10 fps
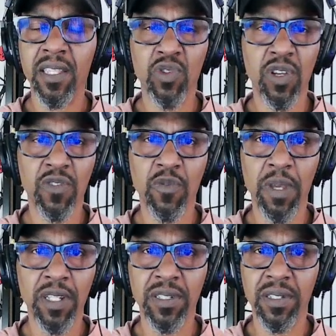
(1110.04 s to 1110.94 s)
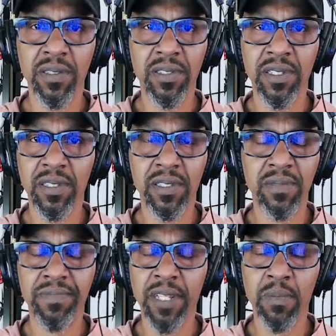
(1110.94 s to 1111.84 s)
The transformation is
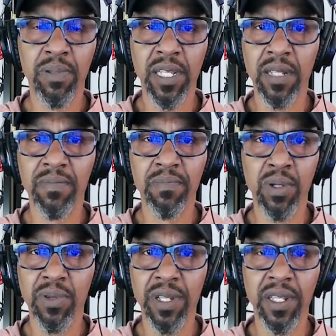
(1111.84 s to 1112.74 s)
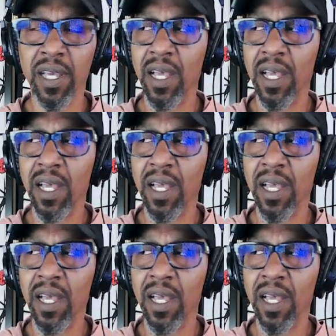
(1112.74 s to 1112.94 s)
just complete booty.